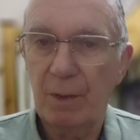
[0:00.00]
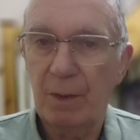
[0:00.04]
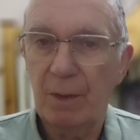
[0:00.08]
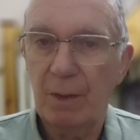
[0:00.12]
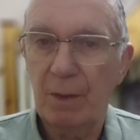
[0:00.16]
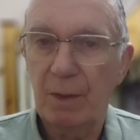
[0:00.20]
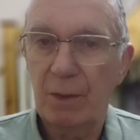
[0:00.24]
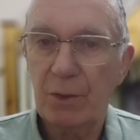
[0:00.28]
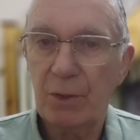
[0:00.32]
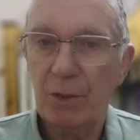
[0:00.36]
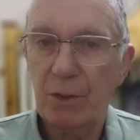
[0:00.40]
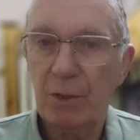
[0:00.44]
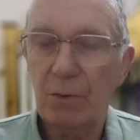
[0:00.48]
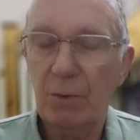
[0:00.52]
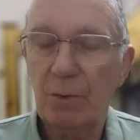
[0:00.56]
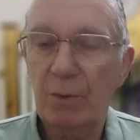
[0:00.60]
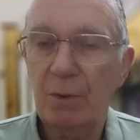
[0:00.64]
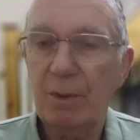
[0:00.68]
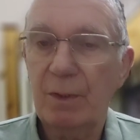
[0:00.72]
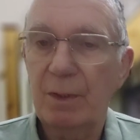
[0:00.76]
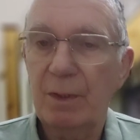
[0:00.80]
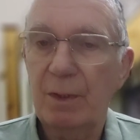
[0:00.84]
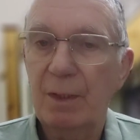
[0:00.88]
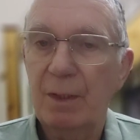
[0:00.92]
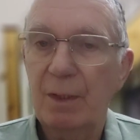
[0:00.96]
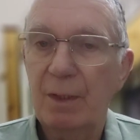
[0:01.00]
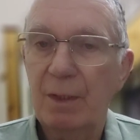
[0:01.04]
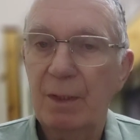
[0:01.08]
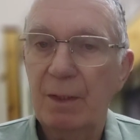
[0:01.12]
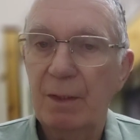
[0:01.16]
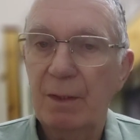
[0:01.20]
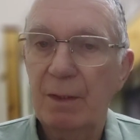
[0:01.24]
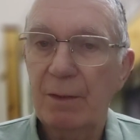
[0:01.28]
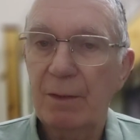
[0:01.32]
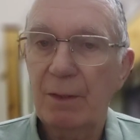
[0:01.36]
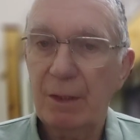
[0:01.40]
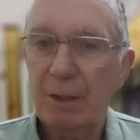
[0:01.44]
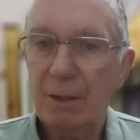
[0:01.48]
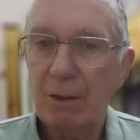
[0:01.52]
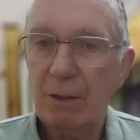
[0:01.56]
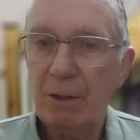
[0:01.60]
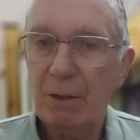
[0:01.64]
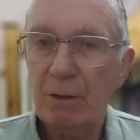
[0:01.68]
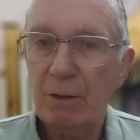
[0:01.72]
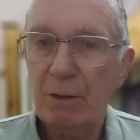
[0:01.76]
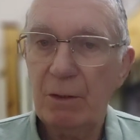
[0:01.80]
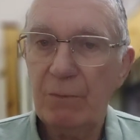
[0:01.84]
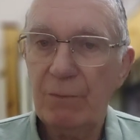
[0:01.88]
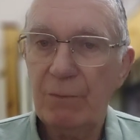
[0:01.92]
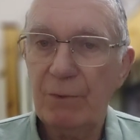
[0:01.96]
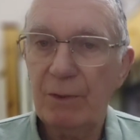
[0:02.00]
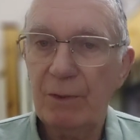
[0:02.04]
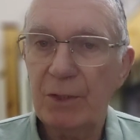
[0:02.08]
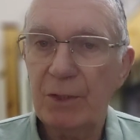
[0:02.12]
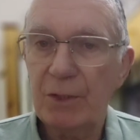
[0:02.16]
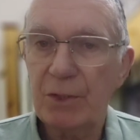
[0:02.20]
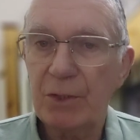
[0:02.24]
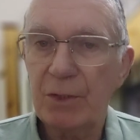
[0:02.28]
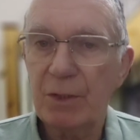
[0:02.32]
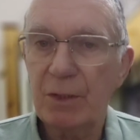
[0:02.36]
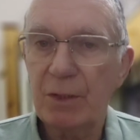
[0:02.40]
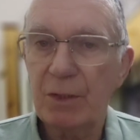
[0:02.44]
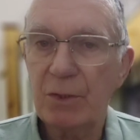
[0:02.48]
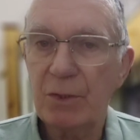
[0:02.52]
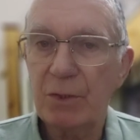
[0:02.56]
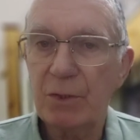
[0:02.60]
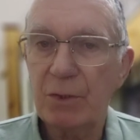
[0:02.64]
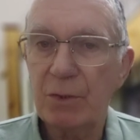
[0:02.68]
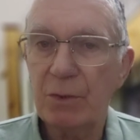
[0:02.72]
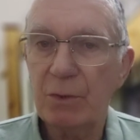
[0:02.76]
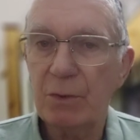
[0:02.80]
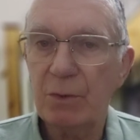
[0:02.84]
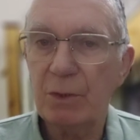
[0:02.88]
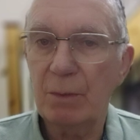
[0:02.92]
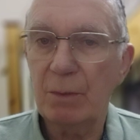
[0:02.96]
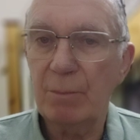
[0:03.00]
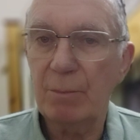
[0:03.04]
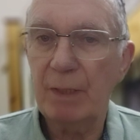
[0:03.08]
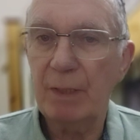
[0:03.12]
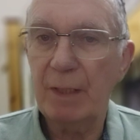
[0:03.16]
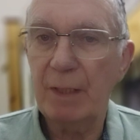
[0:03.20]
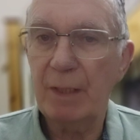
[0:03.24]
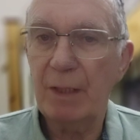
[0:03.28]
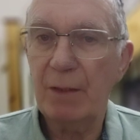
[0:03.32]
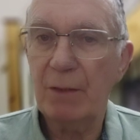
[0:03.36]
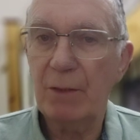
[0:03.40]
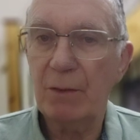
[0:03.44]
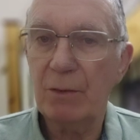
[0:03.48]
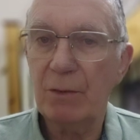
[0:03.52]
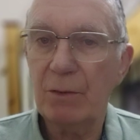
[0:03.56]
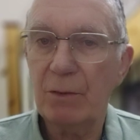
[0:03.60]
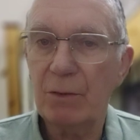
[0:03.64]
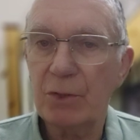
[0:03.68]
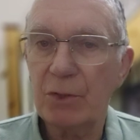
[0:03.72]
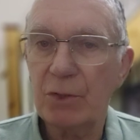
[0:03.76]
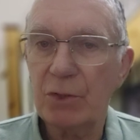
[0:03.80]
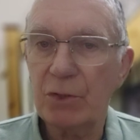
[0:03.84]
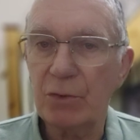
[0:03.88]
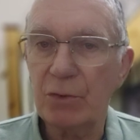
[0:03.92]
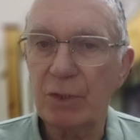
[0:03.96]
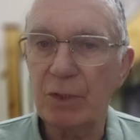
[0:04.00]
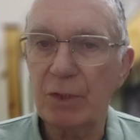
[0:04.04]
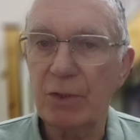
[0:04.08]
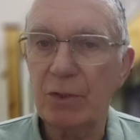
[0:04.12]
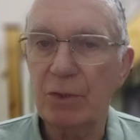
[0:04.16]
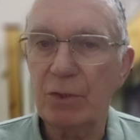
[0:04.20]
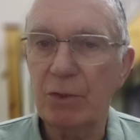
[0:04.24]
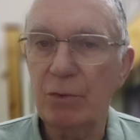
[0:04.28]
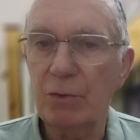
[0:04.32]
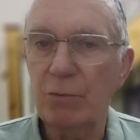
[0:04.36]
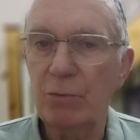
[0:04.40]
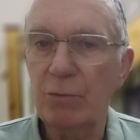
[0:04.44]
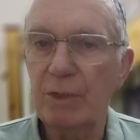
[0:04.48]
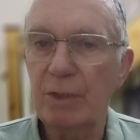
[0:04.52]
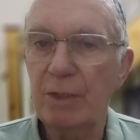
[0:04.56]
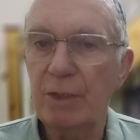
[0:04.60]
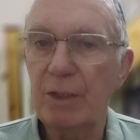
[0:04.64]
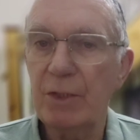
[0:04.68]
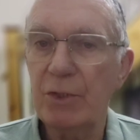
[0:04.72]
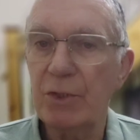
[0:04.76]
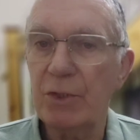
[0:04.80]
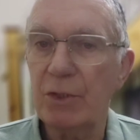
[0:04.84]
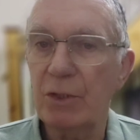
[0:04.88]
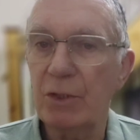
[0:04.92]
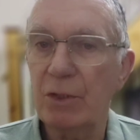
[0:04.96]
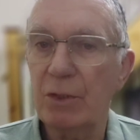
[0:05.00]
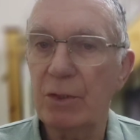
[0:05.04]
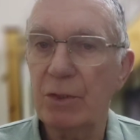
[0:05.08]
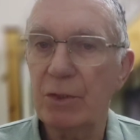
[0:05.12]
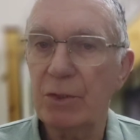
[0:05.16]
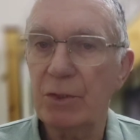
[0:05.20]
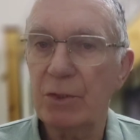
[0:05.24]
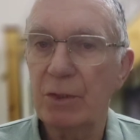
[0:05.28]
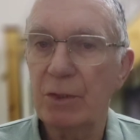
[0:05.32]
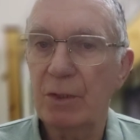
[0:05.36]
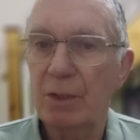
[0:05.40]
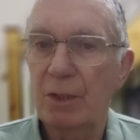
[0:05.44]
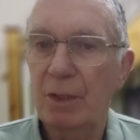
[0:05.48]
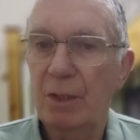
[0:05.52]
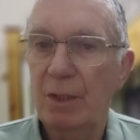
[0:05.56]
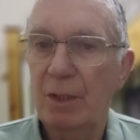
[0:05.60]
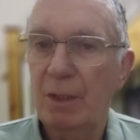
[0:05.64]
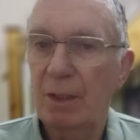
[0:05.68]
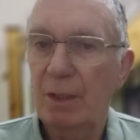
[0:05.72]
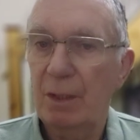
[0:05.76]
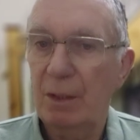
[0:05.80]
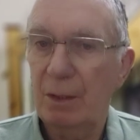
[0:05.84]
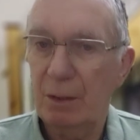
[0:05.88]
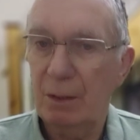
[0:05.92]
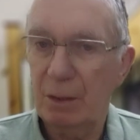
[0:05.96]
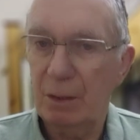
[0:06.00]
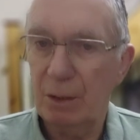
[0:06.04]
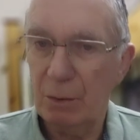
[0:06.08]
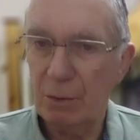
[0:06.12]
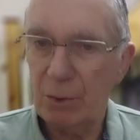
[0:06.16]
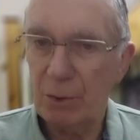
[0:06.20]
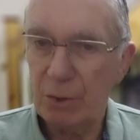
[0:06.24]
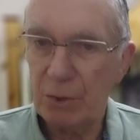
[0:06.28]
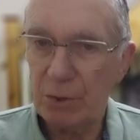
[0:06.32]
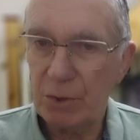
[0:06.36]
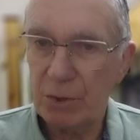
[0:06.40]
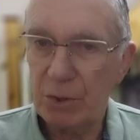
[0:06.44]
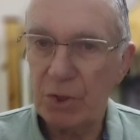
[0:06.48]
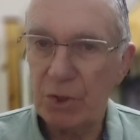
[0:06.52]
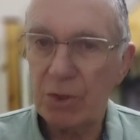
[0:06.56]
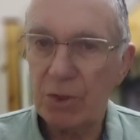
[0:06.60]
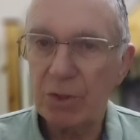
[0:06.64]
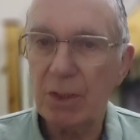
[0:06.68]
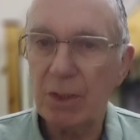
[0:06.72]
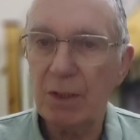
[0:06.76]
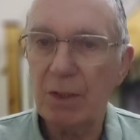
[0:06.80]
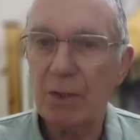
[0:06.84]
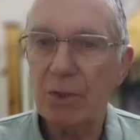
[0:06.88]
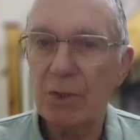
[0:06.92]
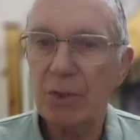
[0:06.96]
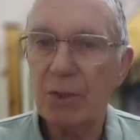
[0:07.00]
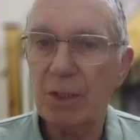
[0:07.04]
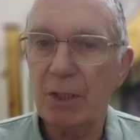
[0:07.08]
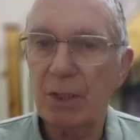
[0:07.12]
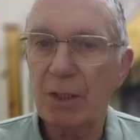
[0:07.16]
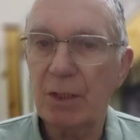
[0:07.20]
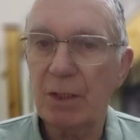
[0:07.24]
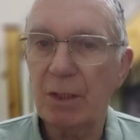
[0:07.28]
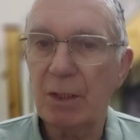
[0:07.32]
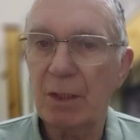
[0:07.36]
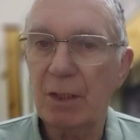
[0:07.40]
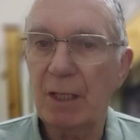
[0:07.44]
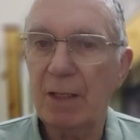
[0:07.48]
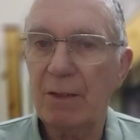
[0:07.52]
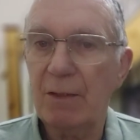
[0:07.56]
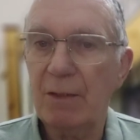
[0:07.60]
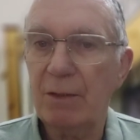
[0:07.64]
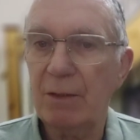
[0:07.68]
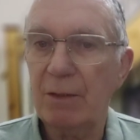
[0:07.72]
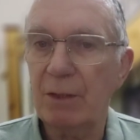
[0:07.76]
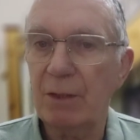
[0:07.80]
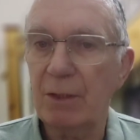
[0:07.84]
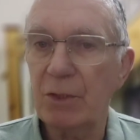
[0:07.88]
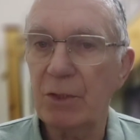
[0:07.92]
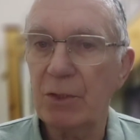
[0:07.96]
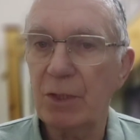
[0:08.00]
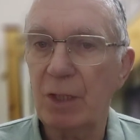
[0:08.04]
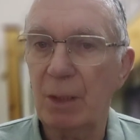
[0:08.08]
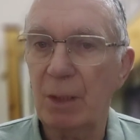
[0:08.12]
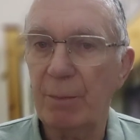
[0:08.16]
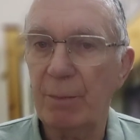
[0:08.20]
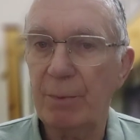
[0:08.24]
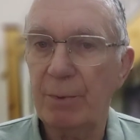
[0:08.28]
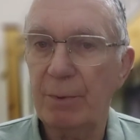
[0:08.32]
So, thank you for listening to a man on the street who reads a lot, notices things and can add things up.